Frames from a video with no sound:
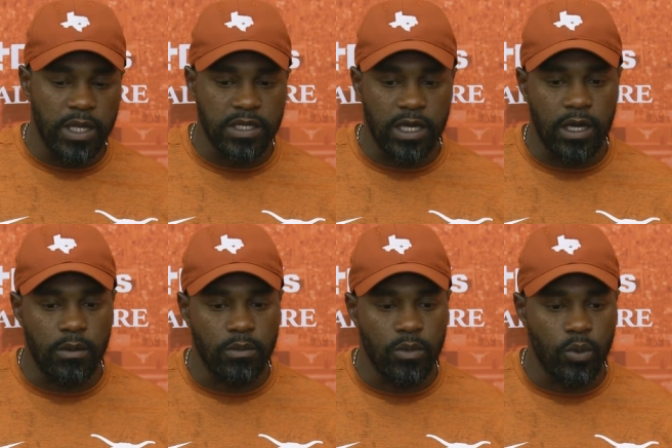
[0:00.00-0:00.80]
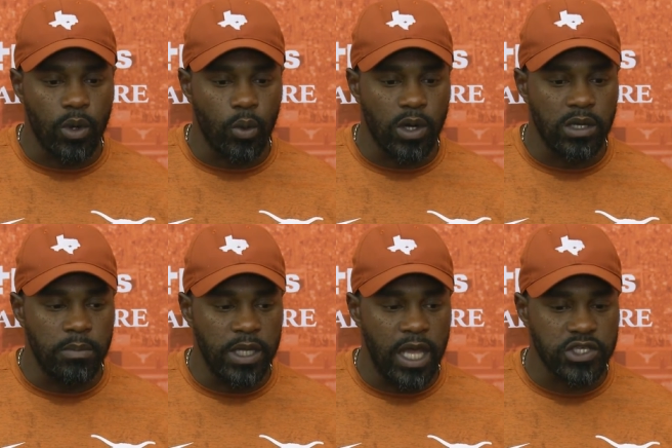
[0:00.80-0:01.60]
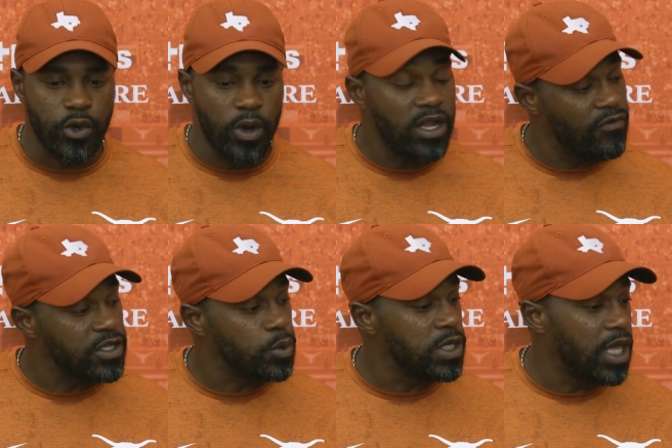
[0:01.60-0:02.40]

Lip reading: But we're going to be as creative as we